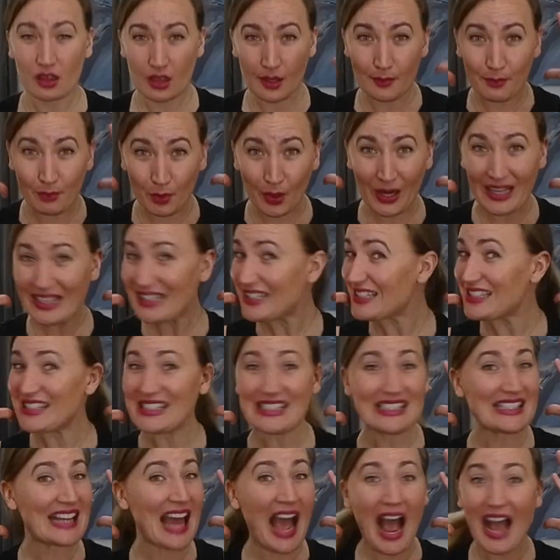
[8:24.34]
The brain
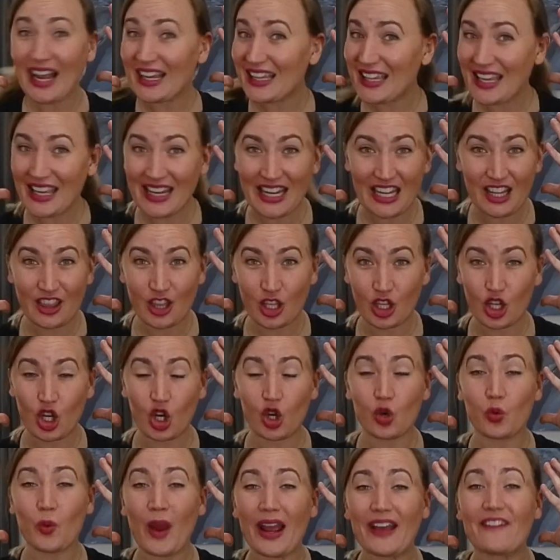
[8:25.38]
is not getting the
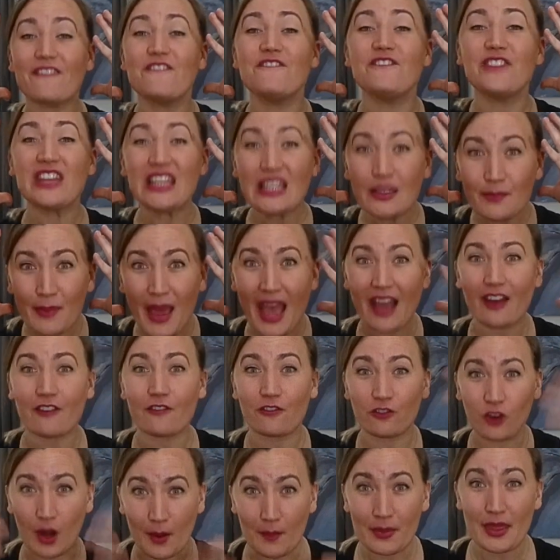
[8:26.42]
correct
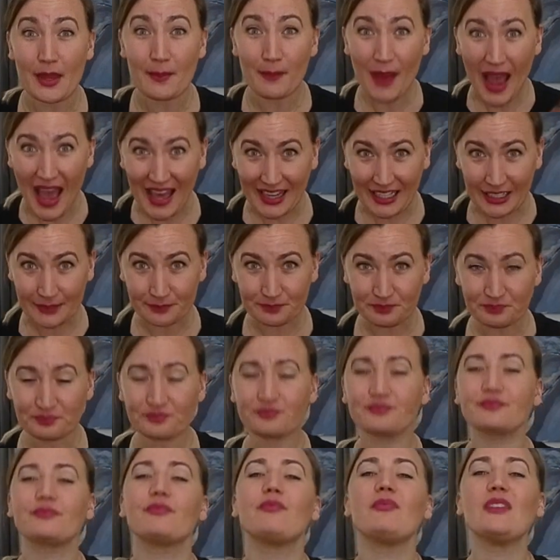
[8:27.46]
feedback from the body.
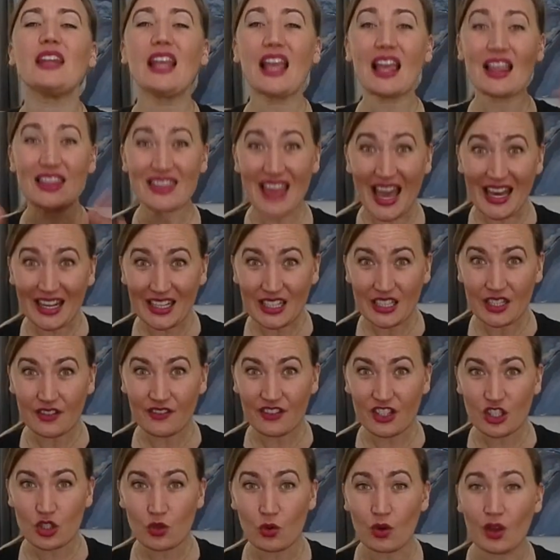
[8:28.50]
That
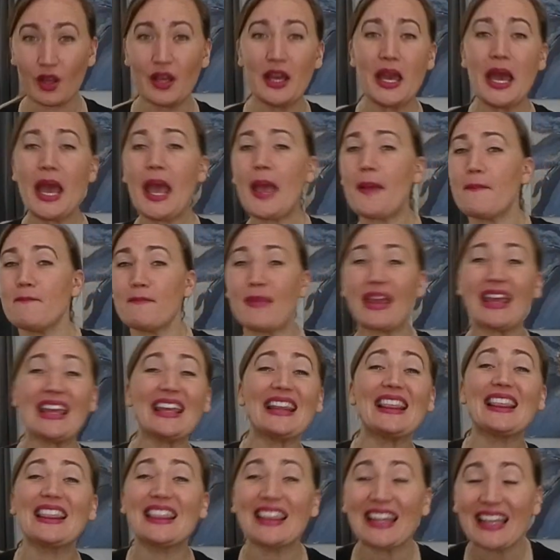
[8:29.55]
individual
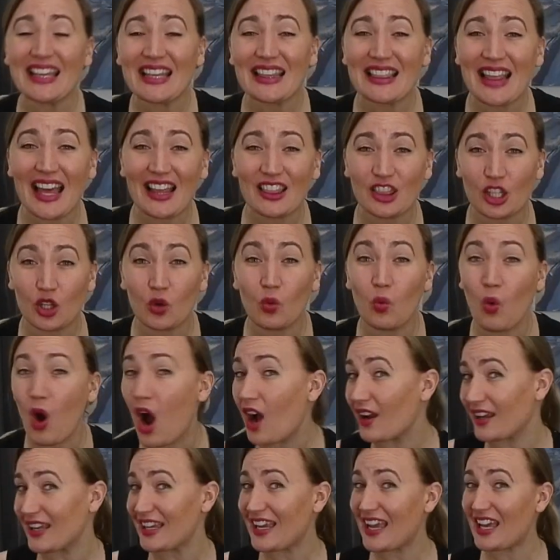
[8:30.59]
may think that they're
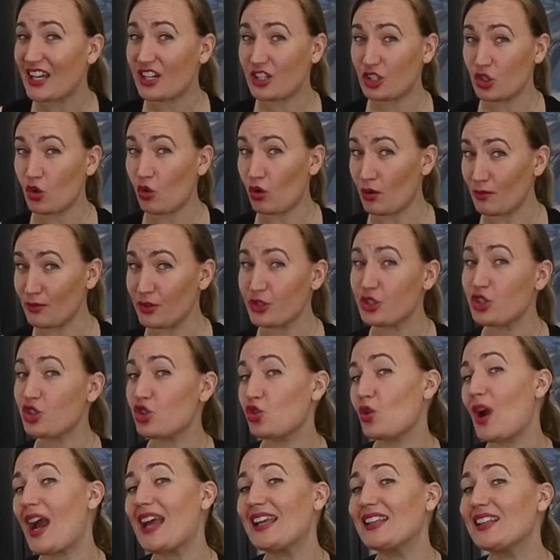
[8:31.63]
walking at a normal
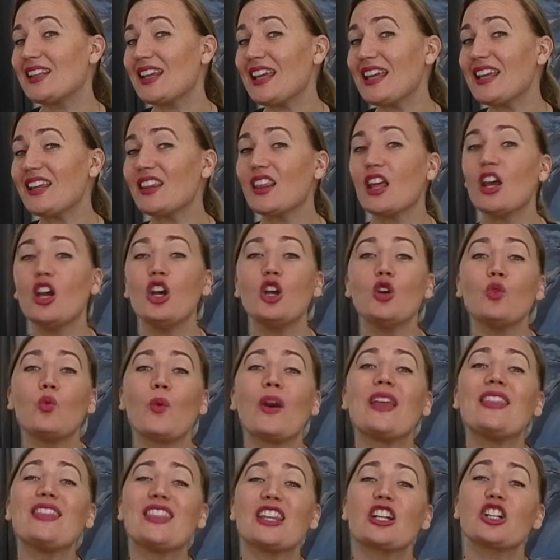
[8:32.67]
stride length
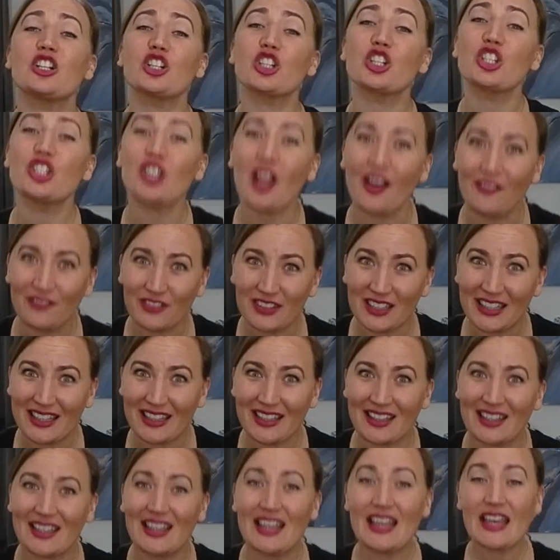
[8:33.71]
when they're
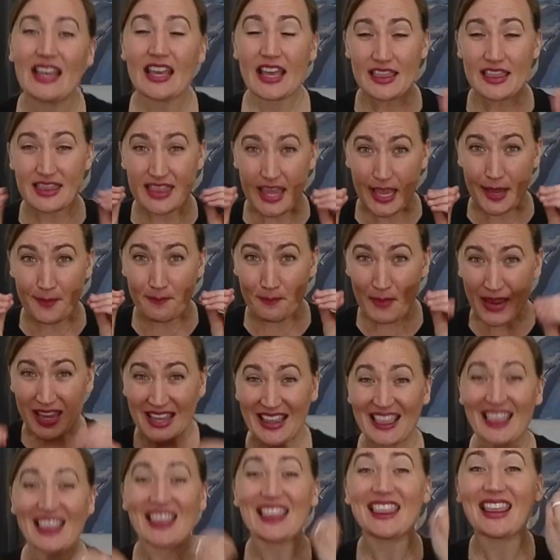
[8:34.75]
shuffling. They
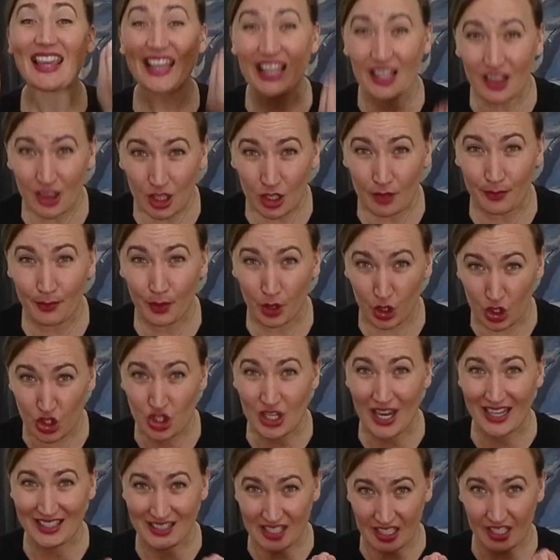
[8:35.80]
may think they're
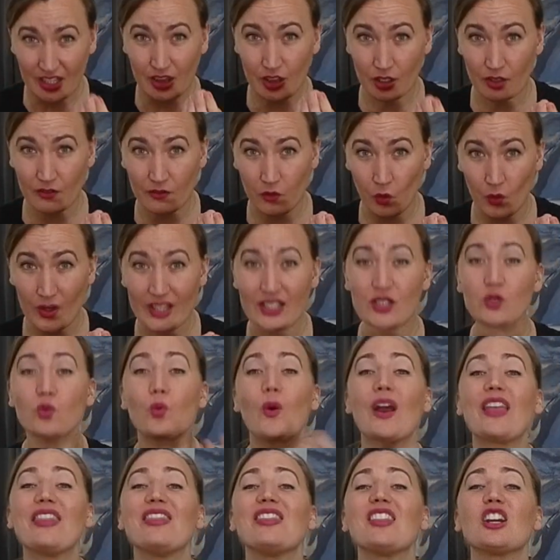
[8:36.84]
projecting their
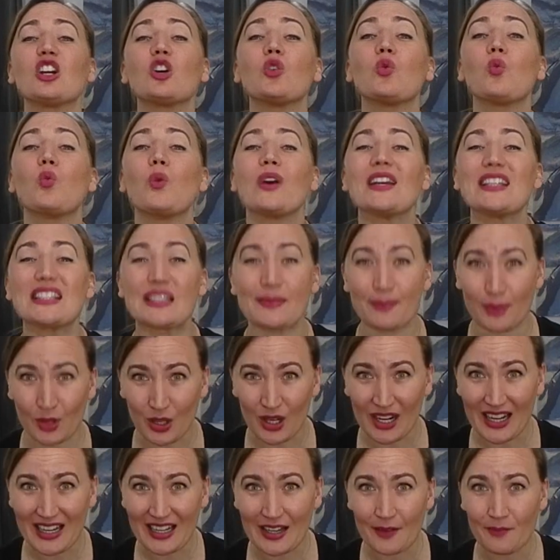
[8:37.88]
voice when they're
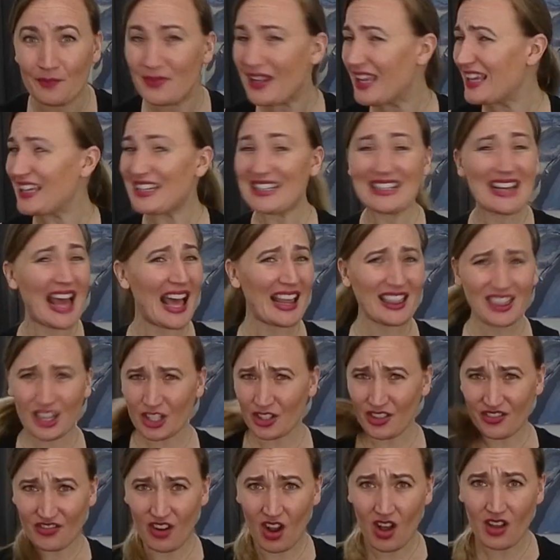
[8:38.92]
whispering. Not
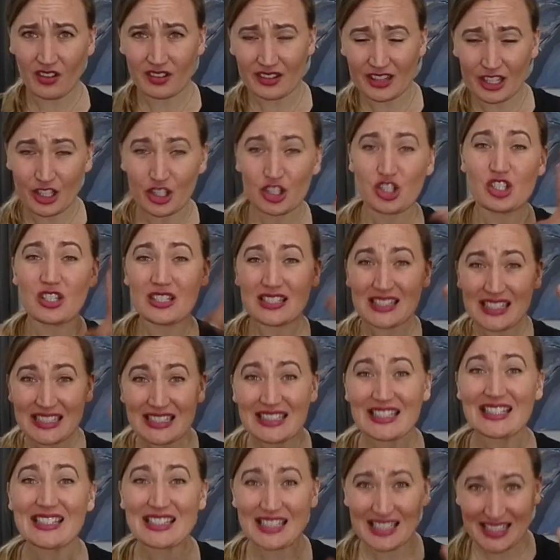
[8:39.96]
their fault. There's just a
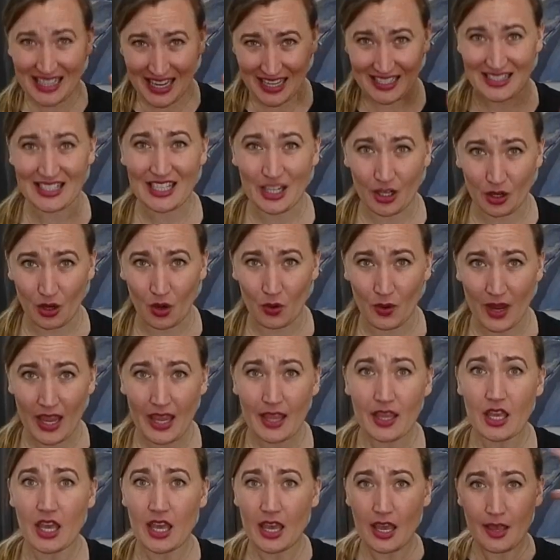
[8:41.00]
disconnect here,
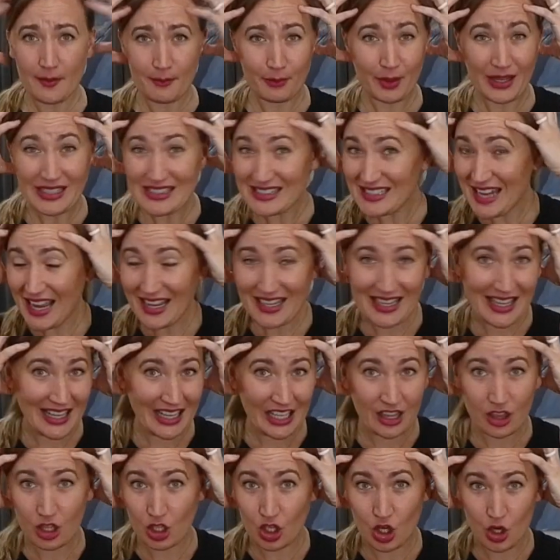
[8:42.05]
okay? Brain's not
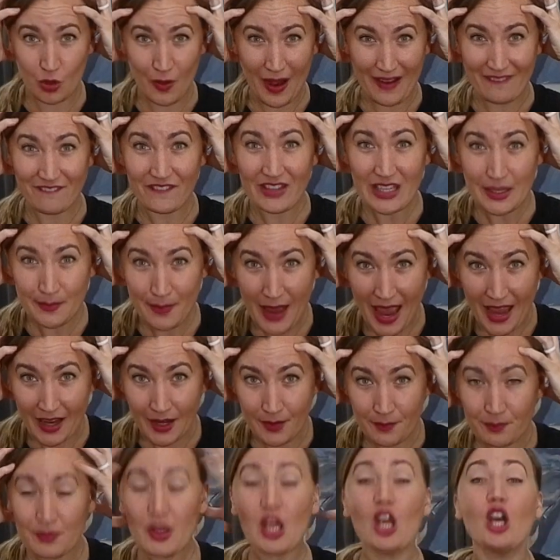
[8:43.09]
getting the correct
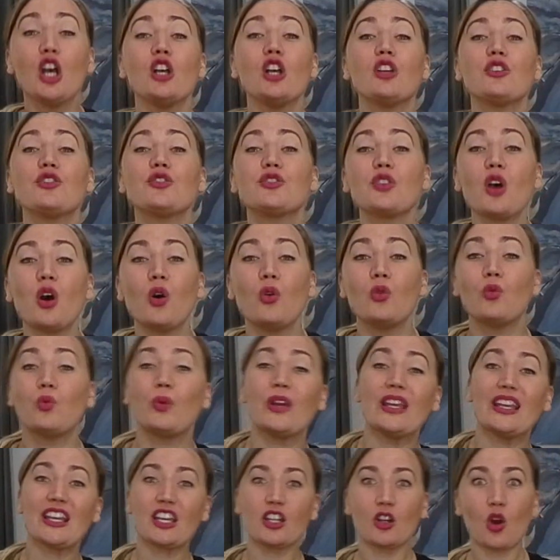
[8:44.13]
feedback. So
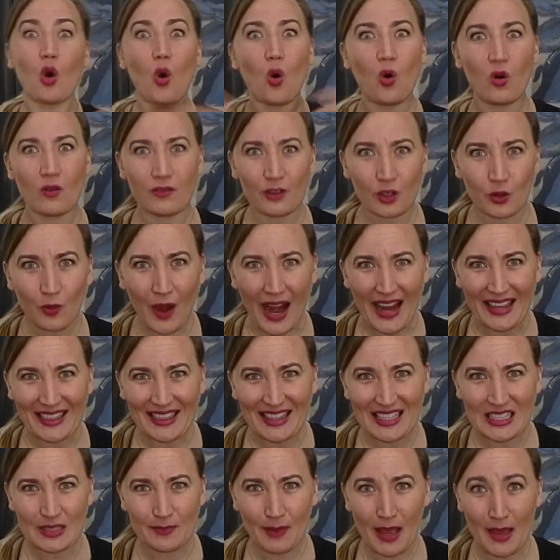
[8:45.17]
we can
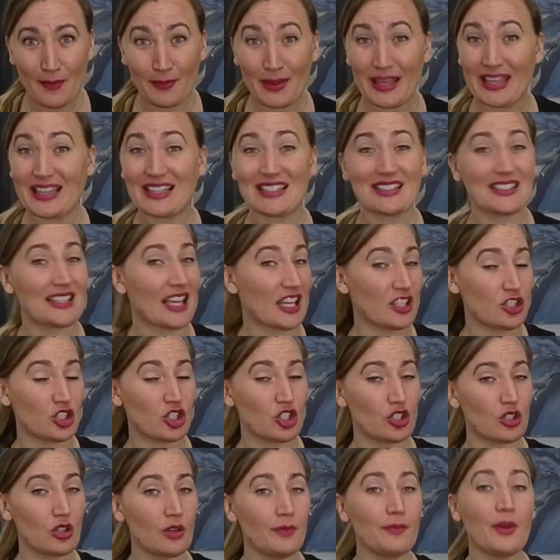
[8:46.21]
override this by being
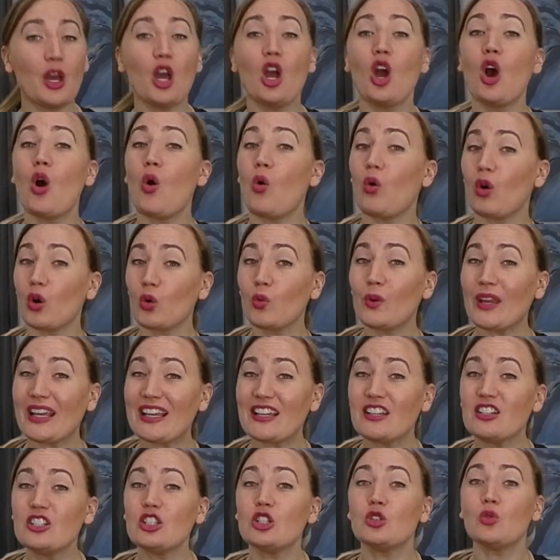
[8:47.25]
intentional, or we
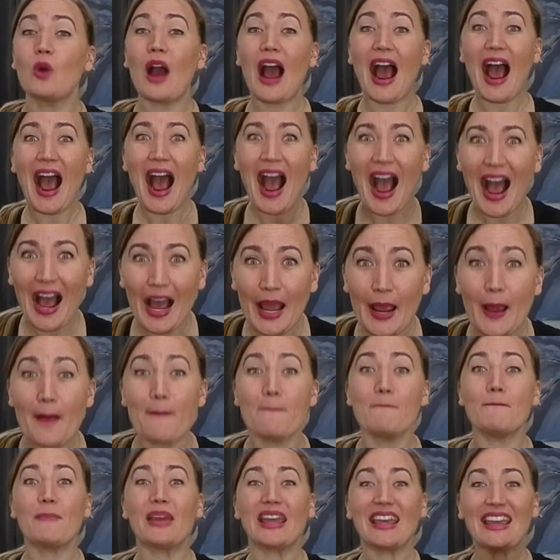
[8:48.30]
can do high,
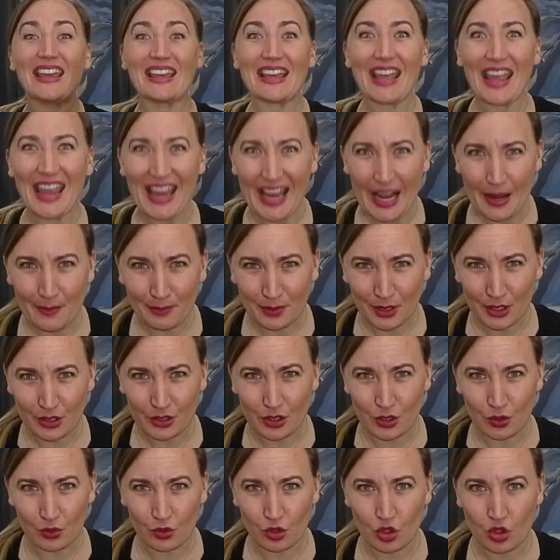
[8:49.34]
big
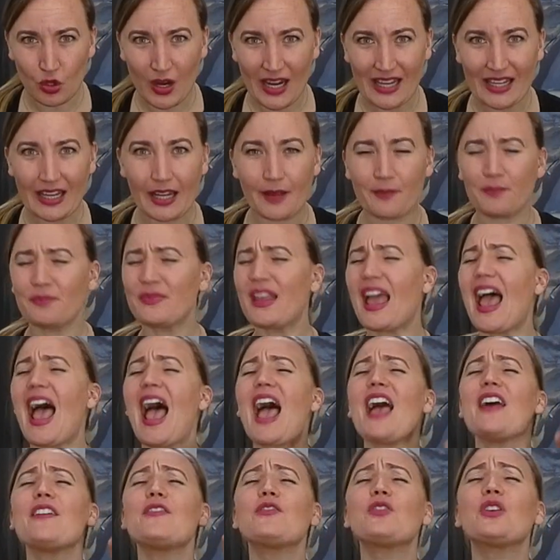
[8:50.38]
amplitude training.
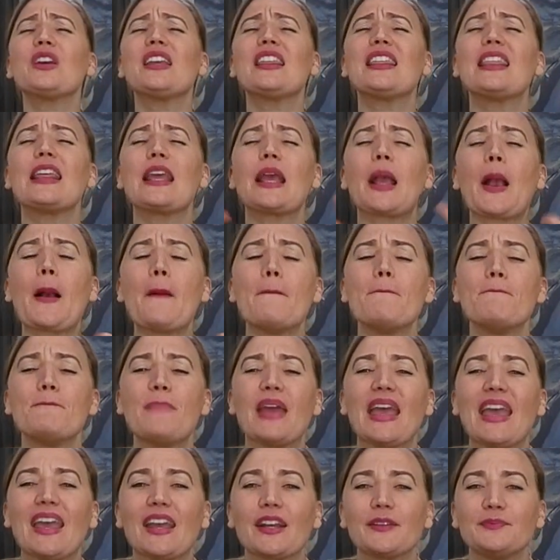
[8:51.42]
Everything
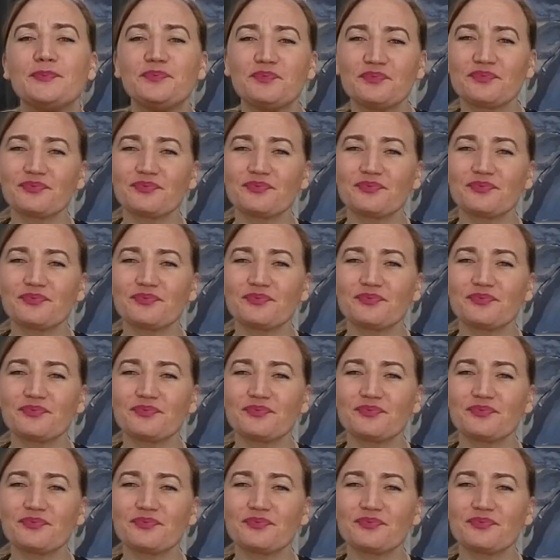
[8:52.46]
big.